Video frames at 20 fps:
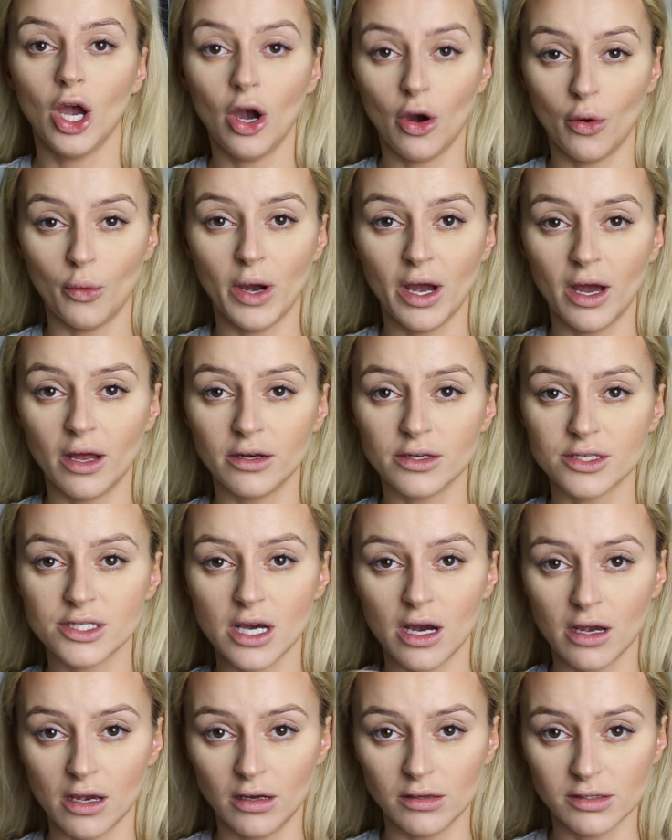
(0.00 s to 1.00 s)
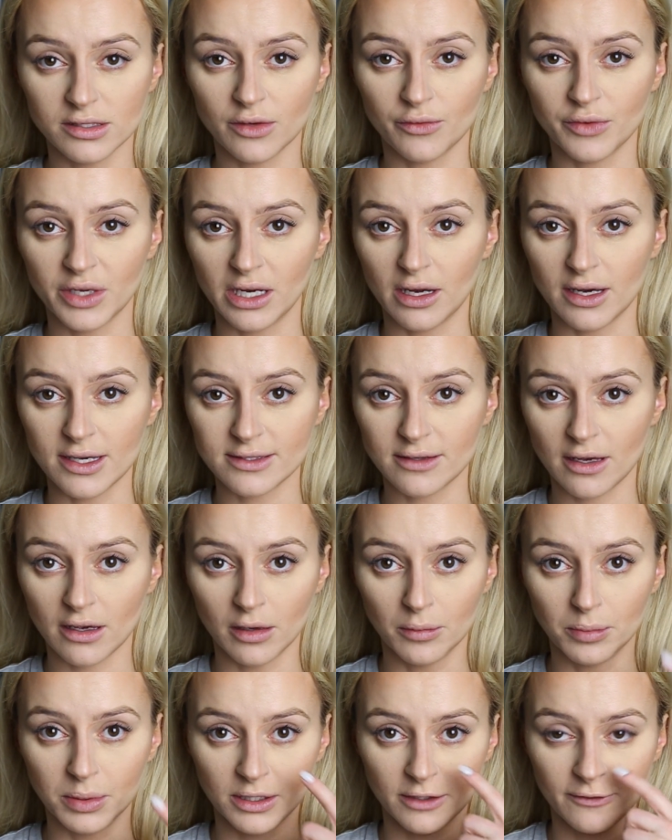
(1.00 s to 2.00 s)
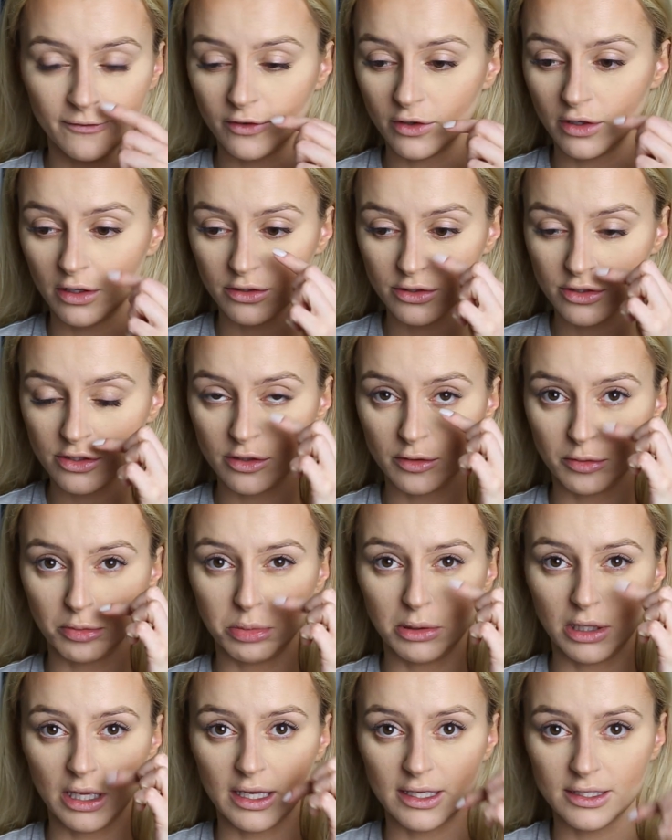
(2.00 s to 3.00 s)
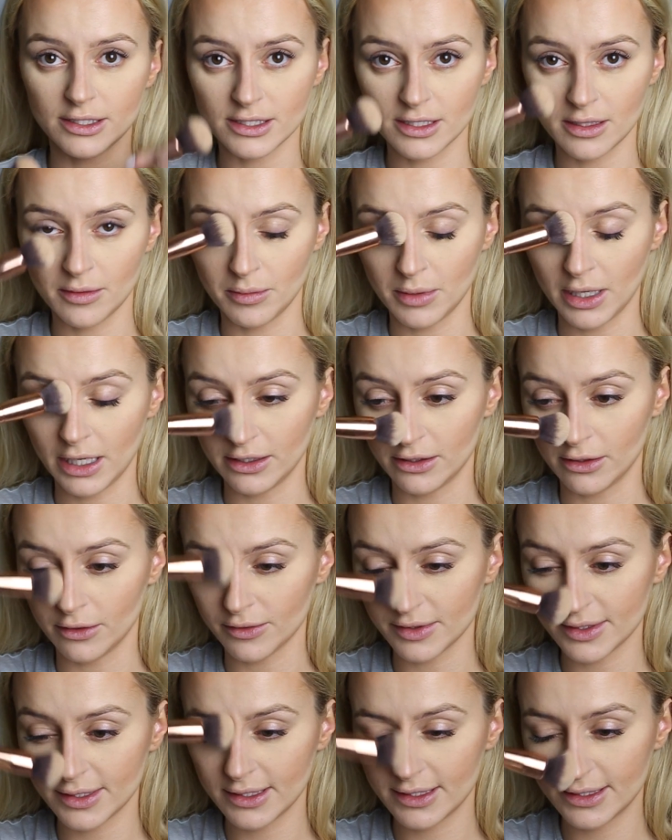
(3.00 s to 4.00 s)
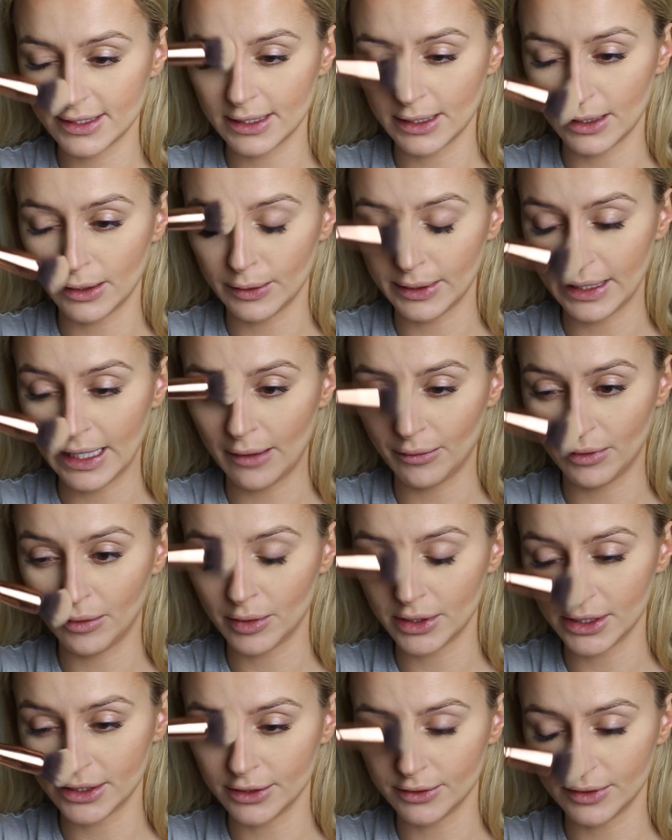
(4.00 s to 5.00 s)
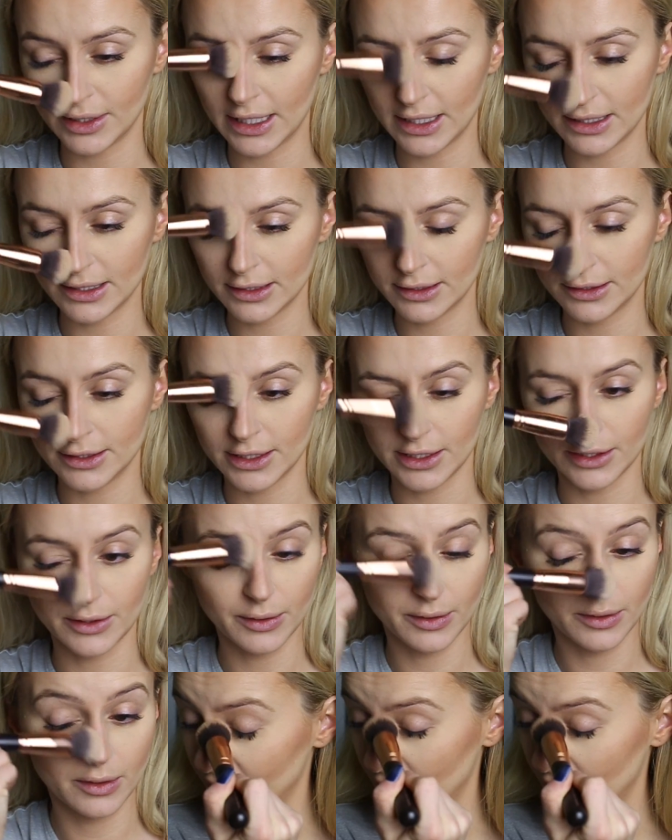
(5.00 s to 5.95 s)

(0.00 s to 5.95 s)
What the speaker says: Oh, and I also realized that I completely forgot to blend my nose. So yeah, we want to do that too.